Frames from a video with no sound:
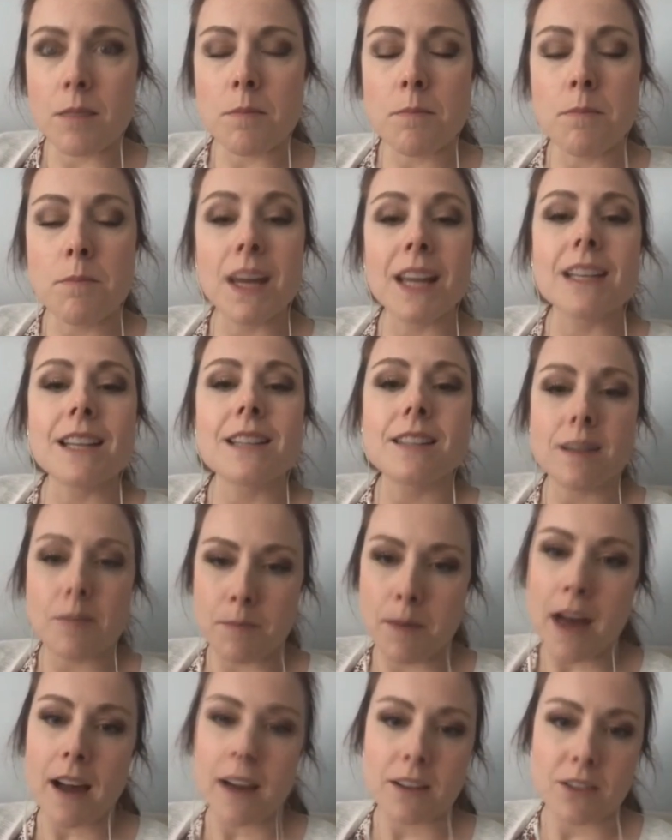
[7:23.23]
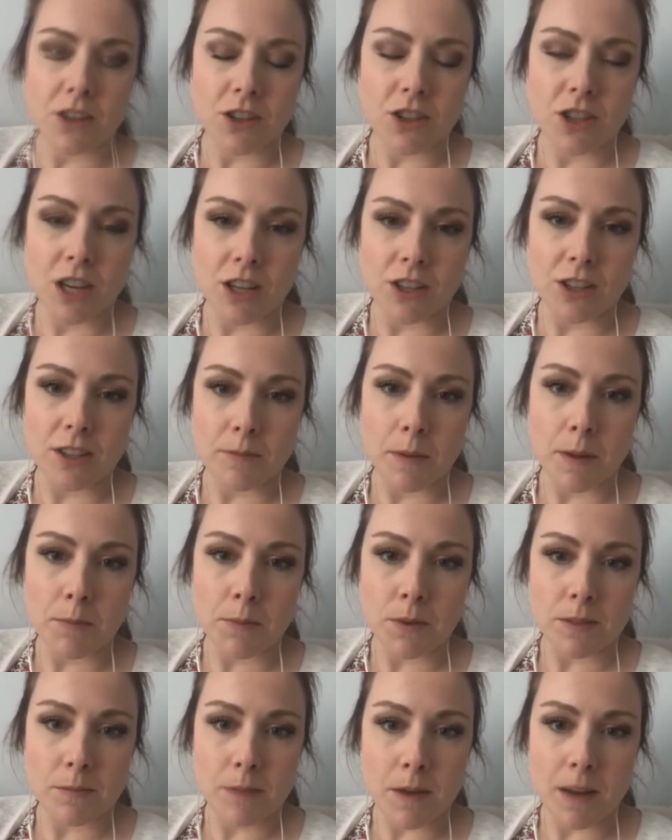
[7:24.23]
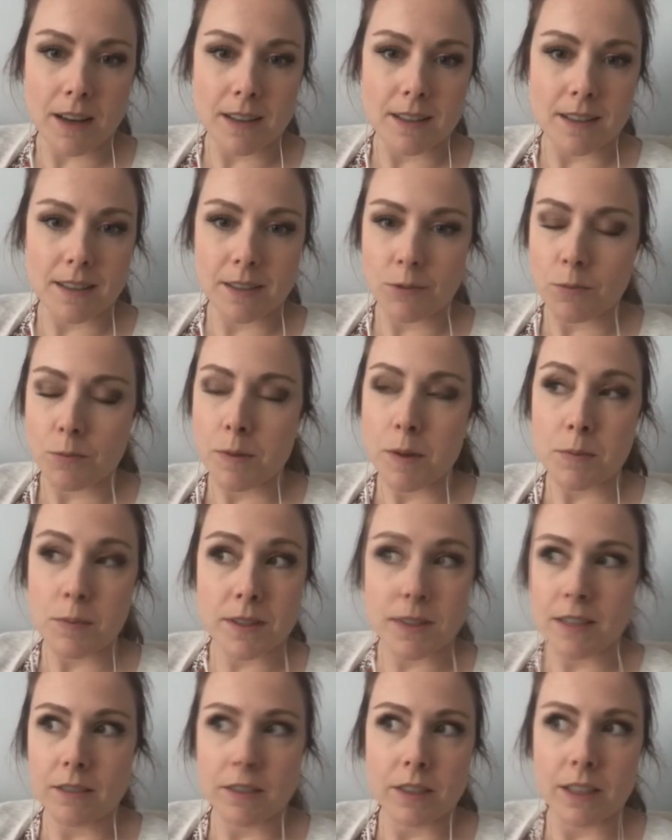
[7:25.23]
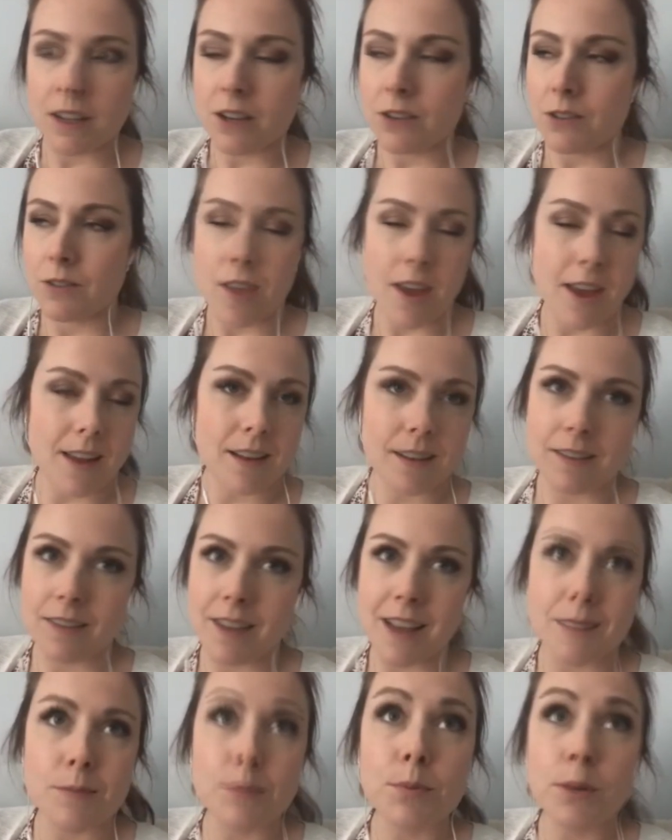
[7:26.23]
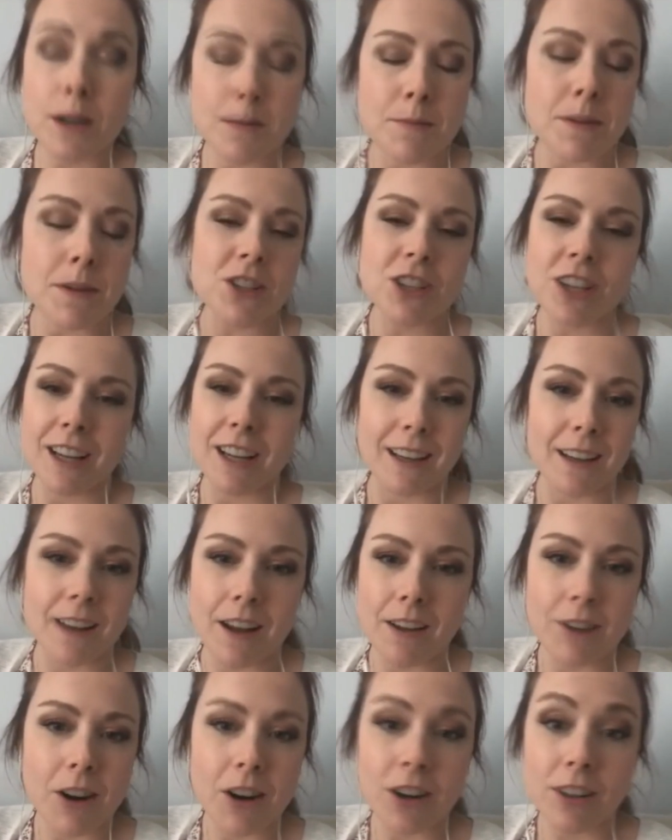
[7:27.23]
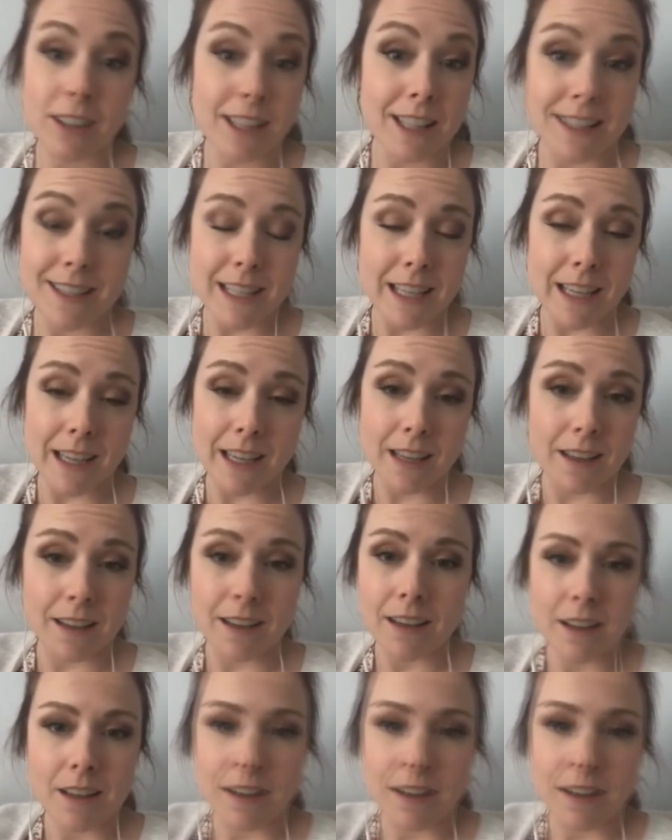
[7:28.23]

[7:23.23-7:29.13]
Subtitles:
biggest impact on changing people's minds. When people see a video, that's pretty much it. I've hardly seen,